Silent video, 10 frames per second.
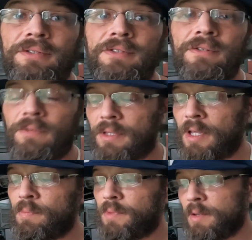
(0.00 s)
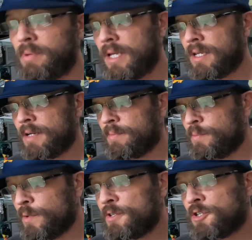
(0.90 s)
So awesome. they, they paid up
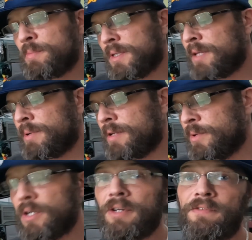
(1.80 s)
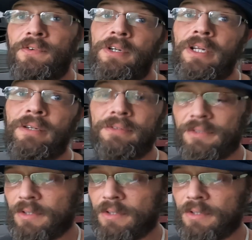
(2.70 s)
with shipping, they paid about $140.